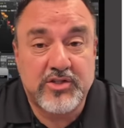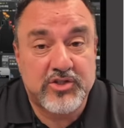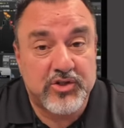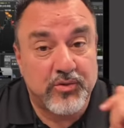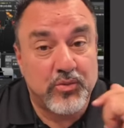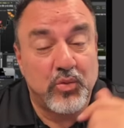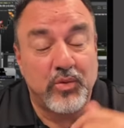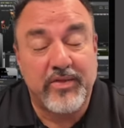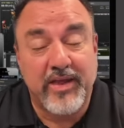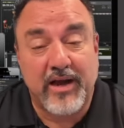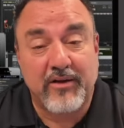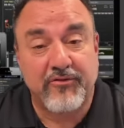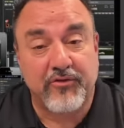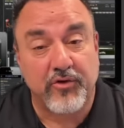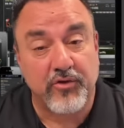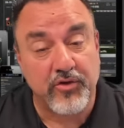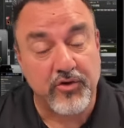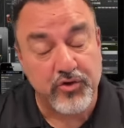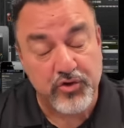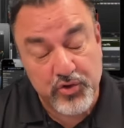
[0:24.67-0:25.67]
So without
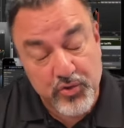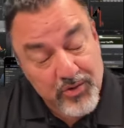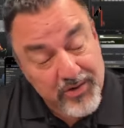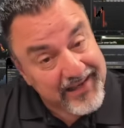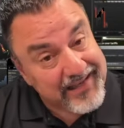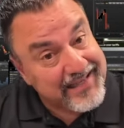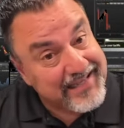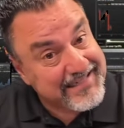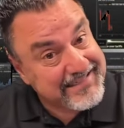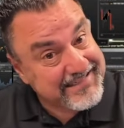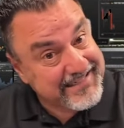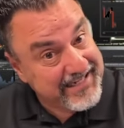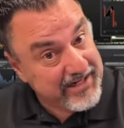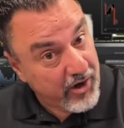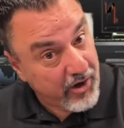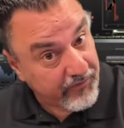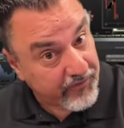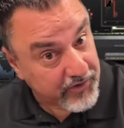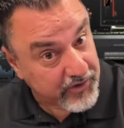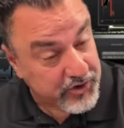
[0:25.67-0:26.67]
further ado, let's get
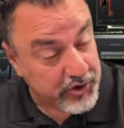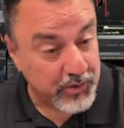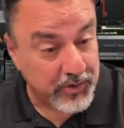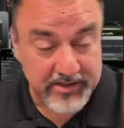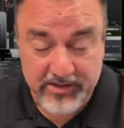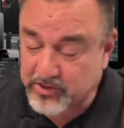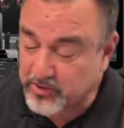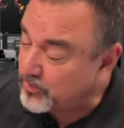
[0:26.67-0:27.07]
over to it.